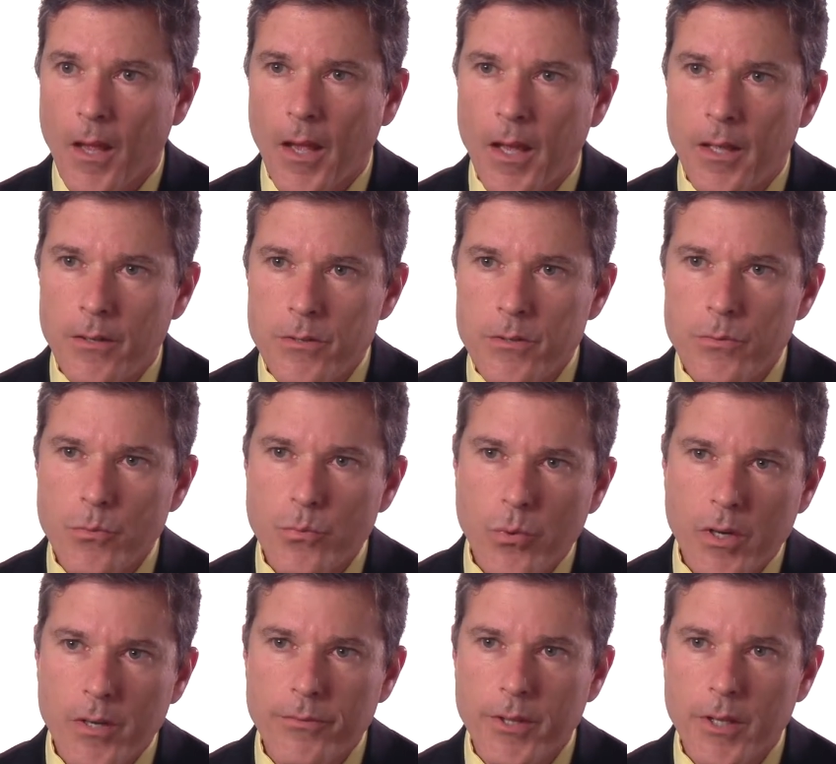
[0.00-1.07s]
And
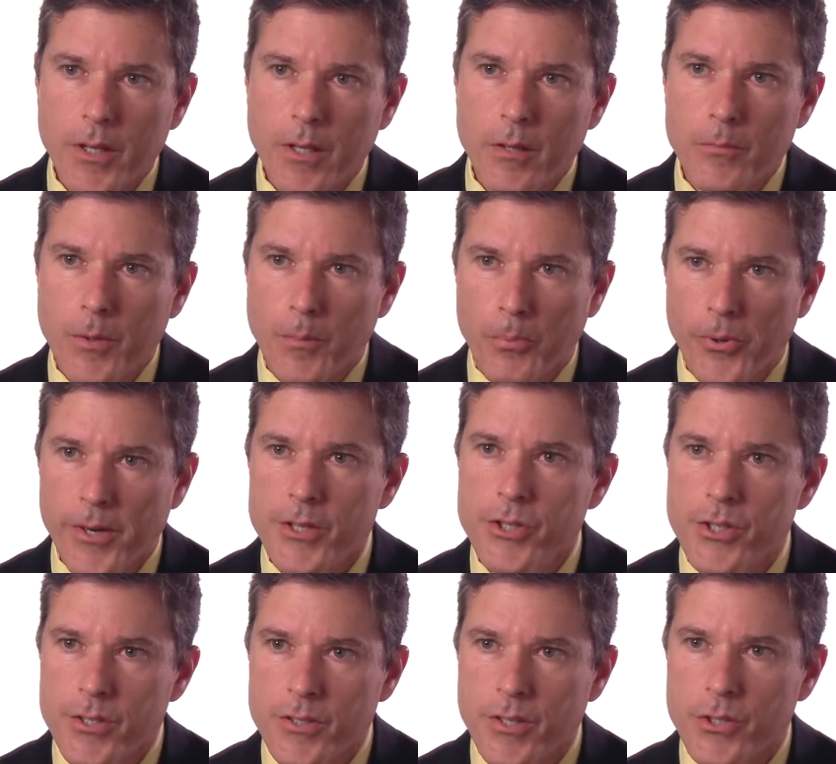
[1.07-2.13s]
one of the
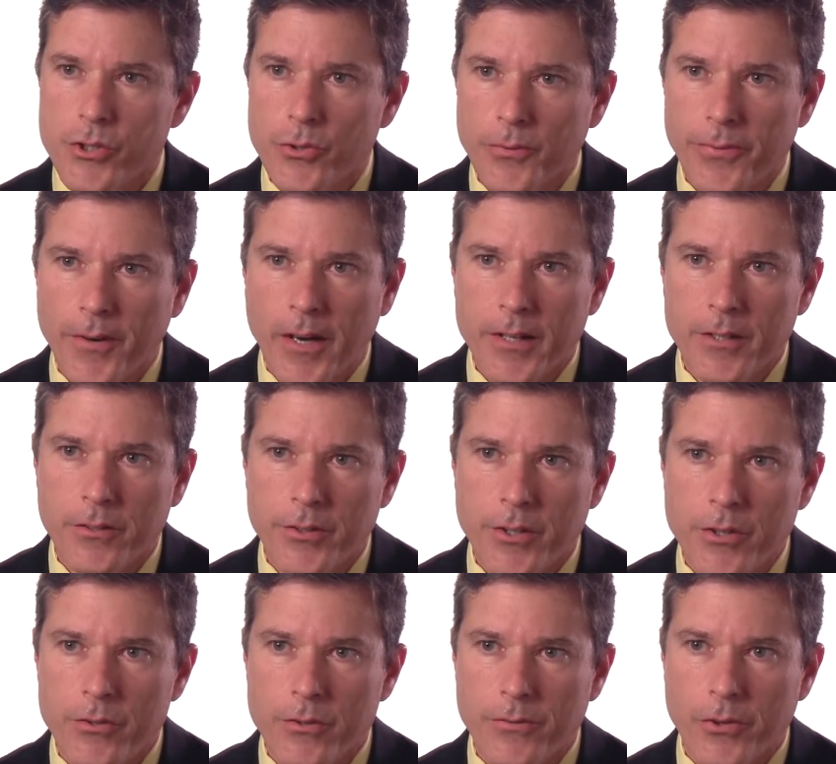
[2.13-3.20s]
bridges that you'll find on the
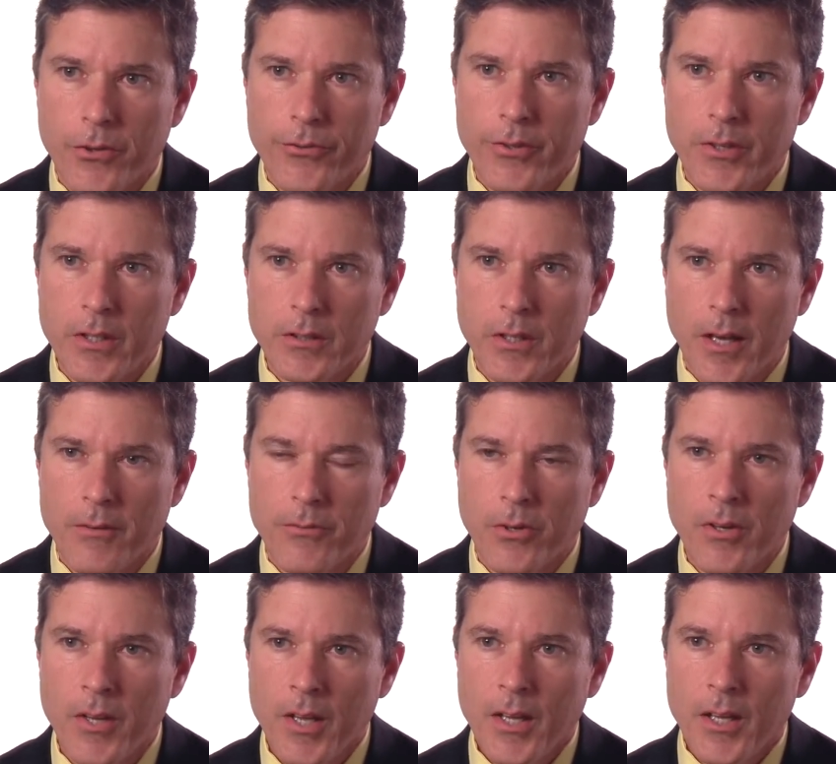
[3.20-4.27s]
university
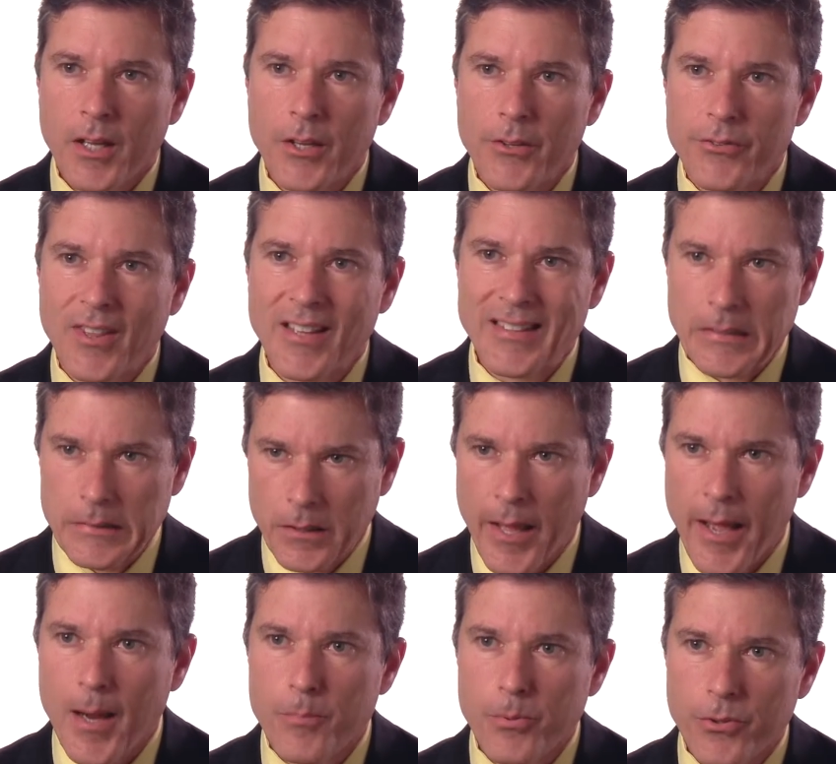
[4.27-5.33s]
level is that the
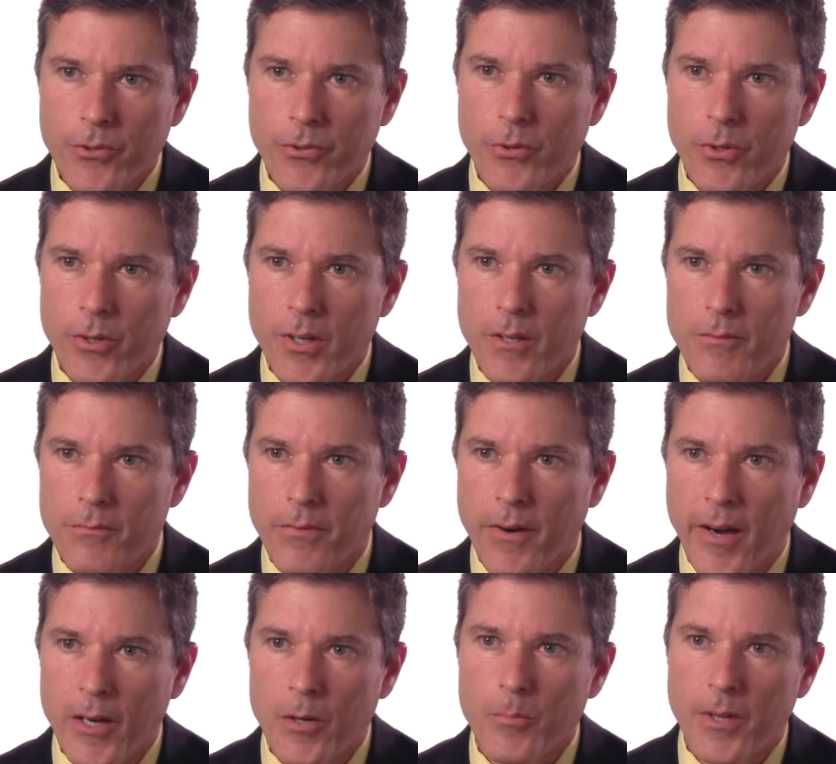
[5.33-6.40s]
laboratory
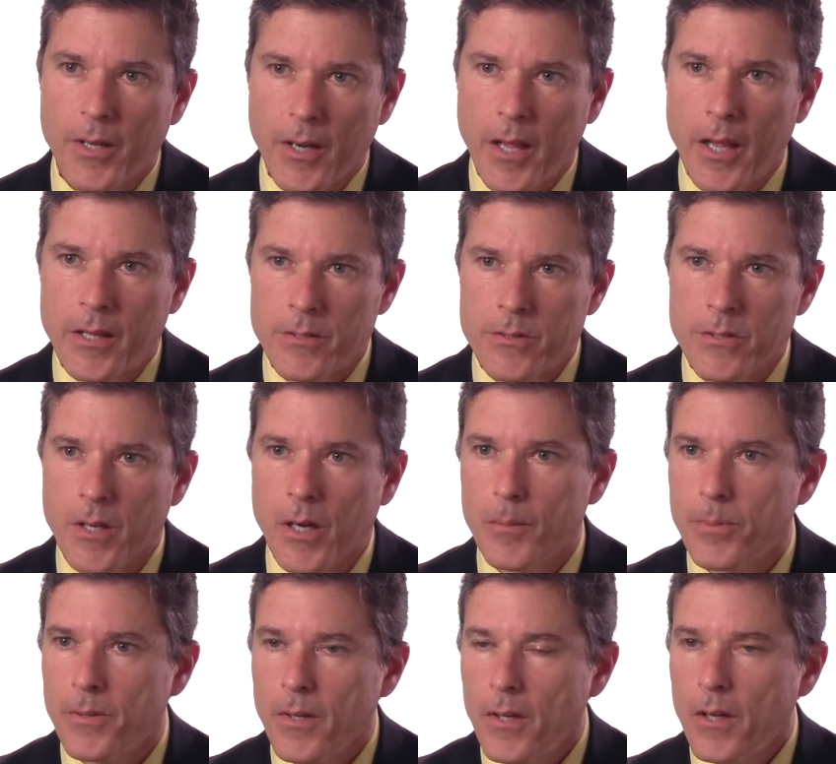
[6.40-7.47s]
environment ends
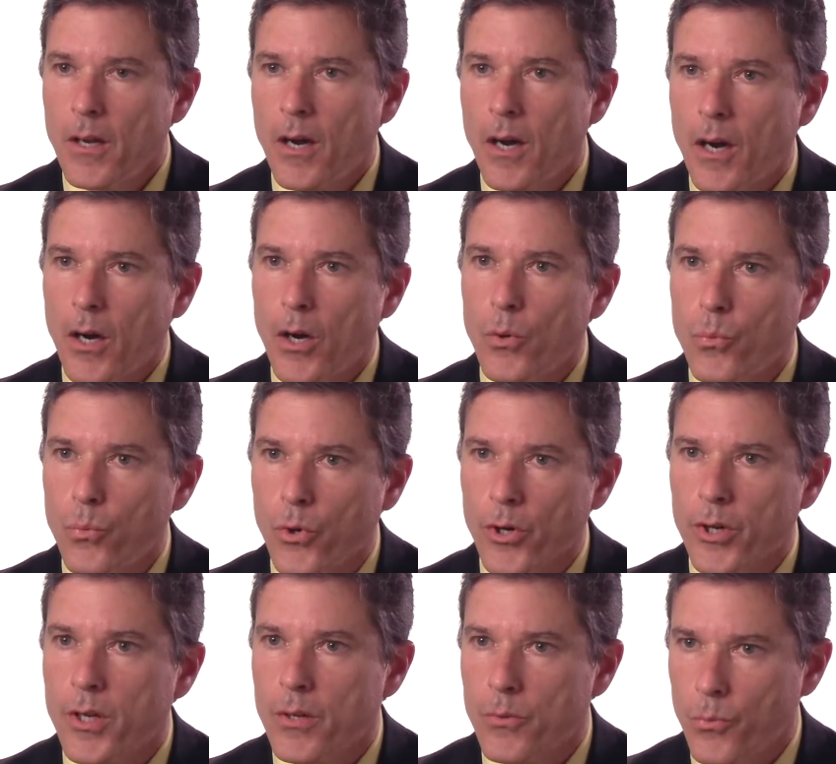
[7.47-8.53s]
up
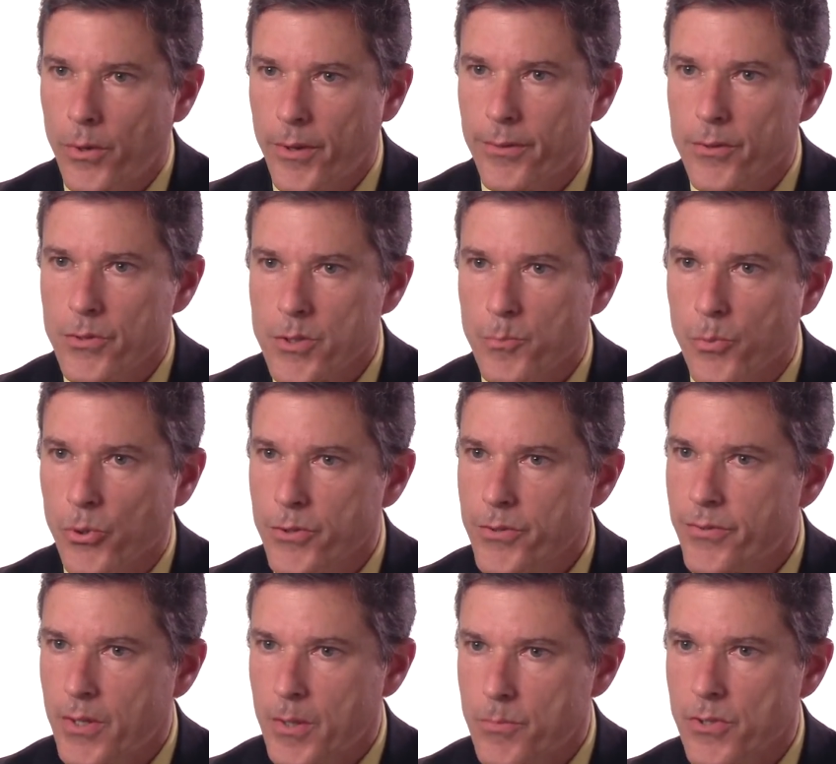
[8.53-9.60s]
working with the
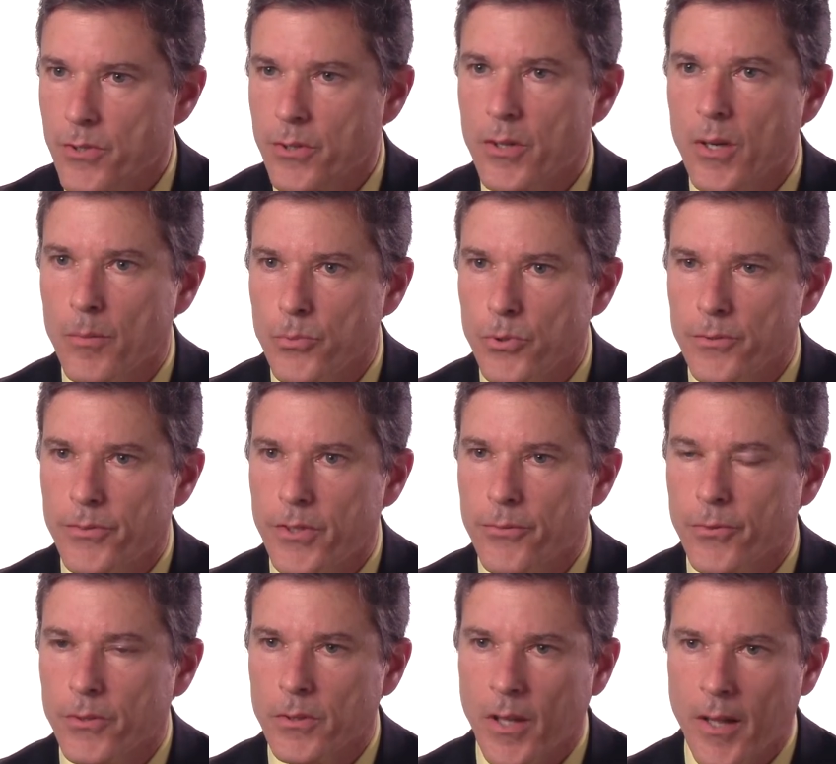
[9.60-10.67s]
sports teams on a number of
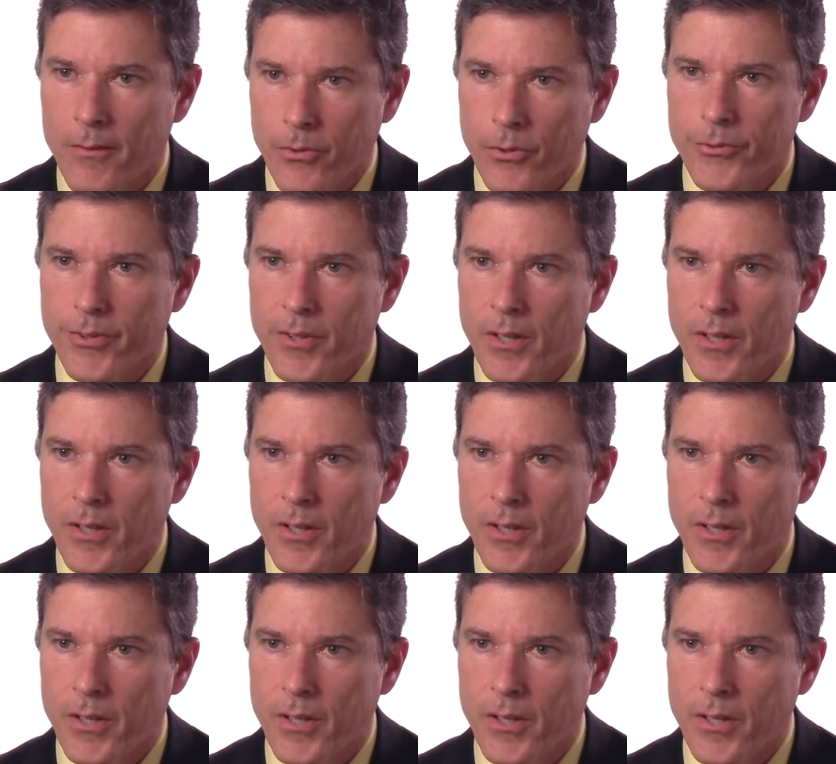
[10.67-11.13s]
different levels.